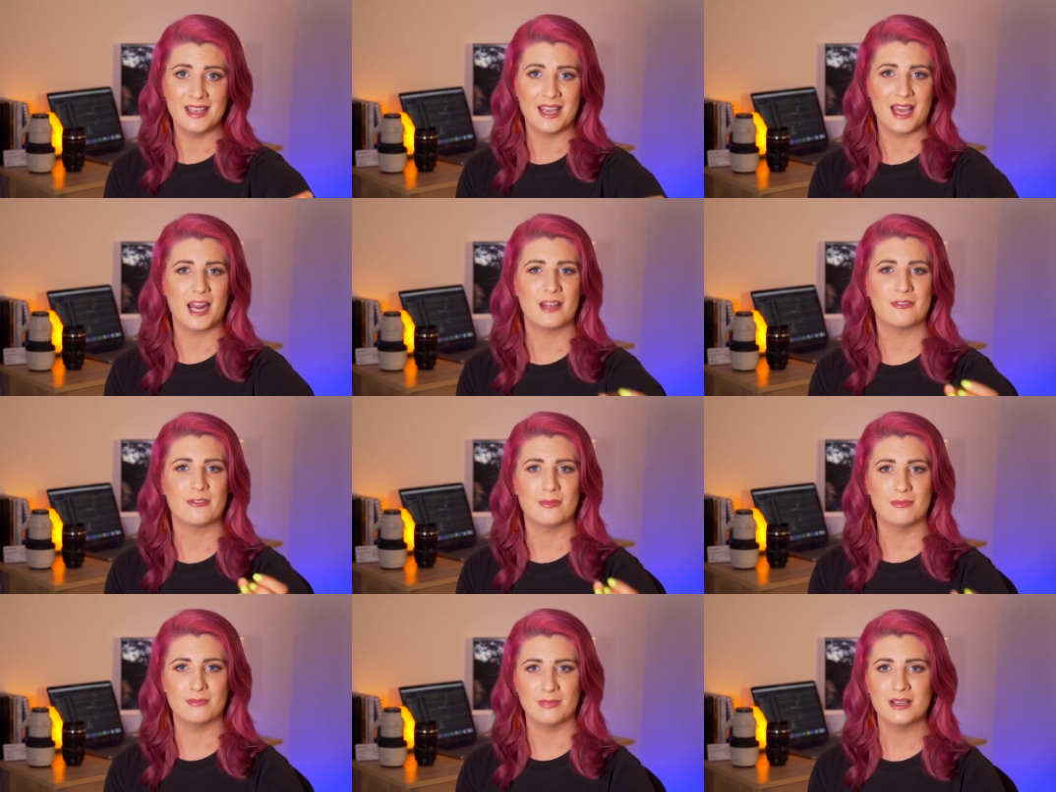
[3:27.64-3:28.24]
and
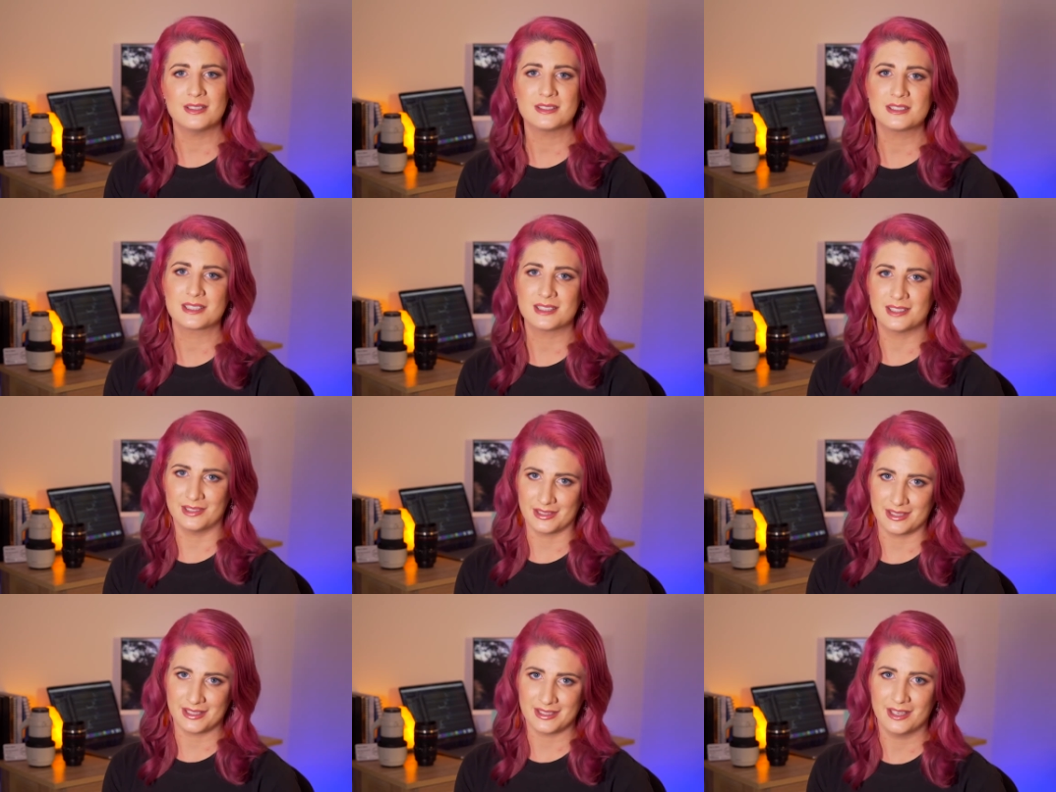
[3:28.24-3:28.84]
have a much
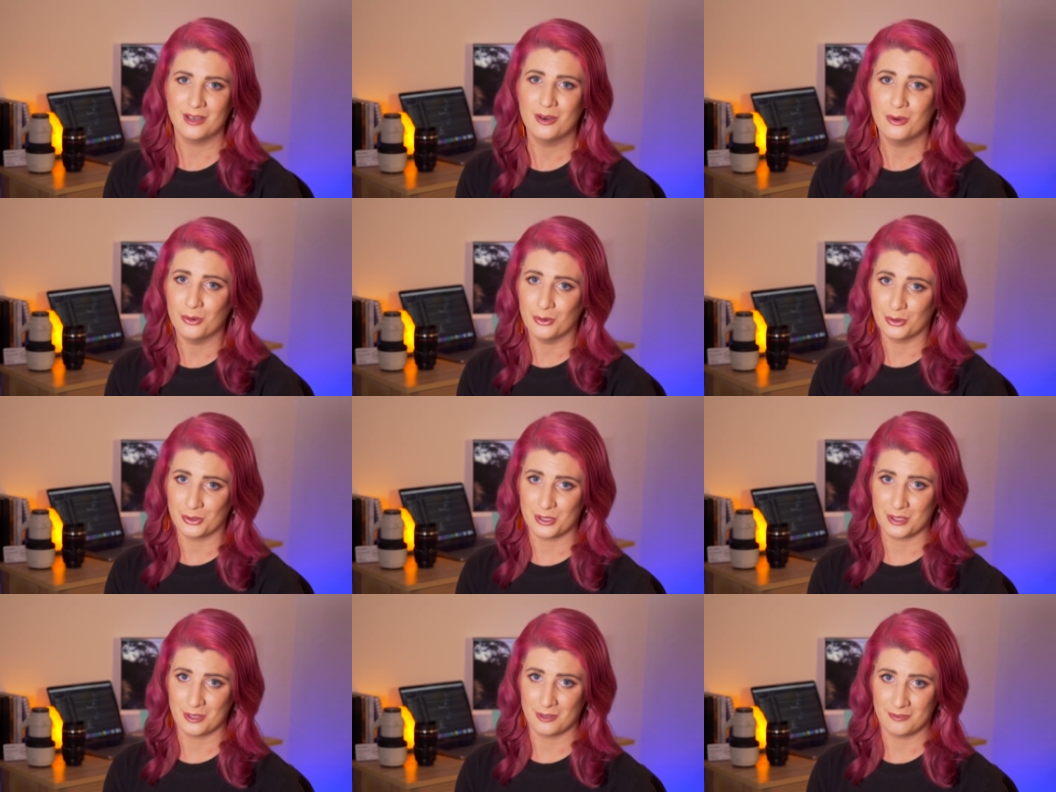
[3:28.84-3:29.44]
cleaner
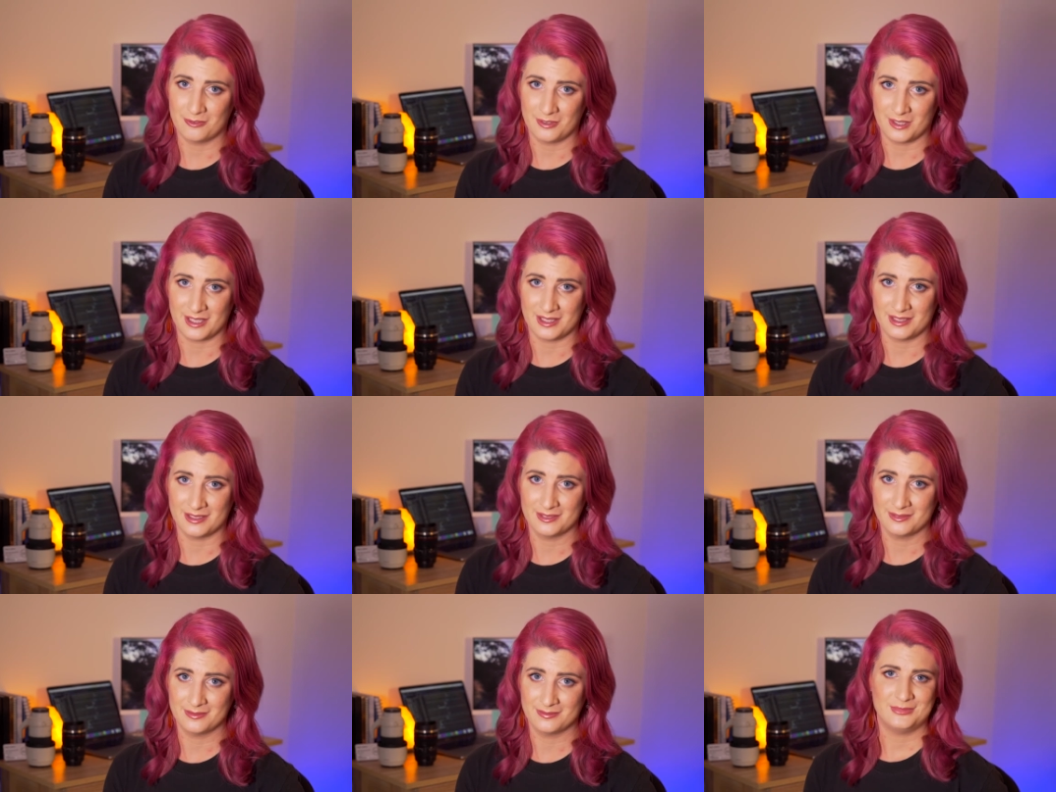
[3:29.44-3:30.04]
audio feed.